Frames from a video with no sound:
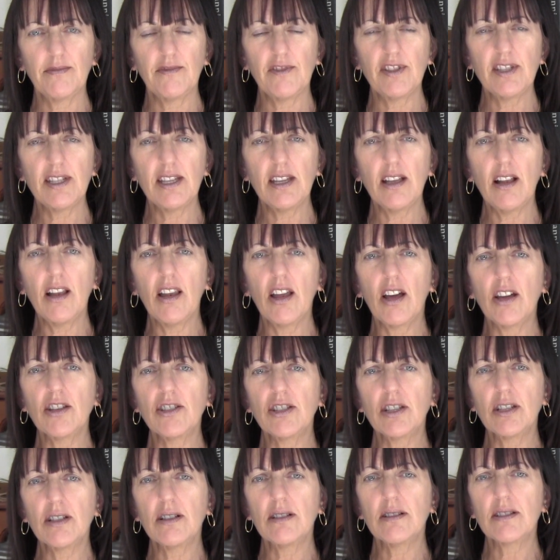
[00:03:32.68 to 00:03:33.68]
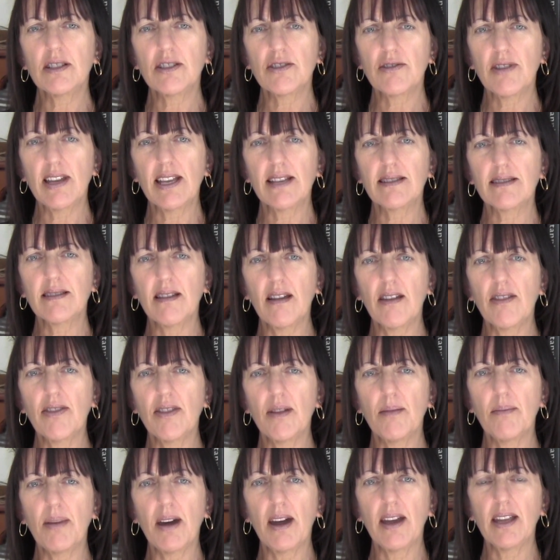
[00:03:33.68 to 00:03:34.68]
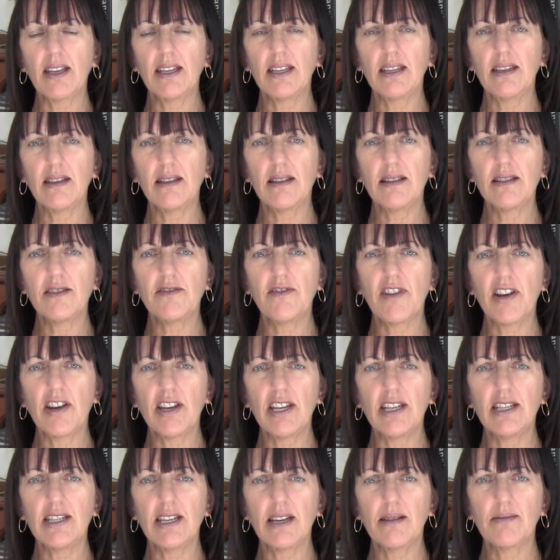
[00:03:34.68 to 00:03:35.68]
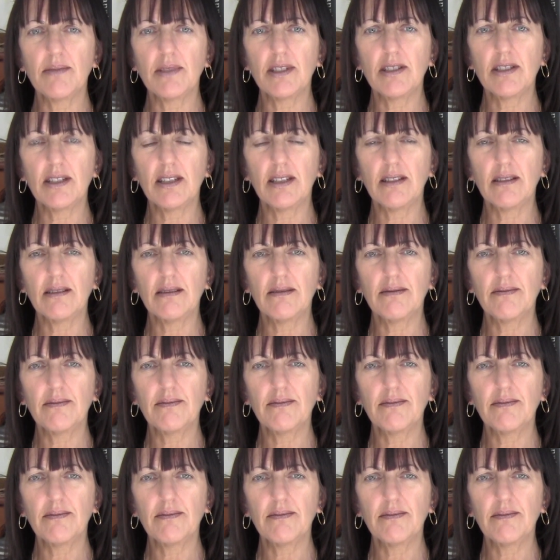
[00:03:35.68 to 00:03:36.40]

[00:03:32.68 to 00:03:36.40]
Physiological stress on the body is very damaging.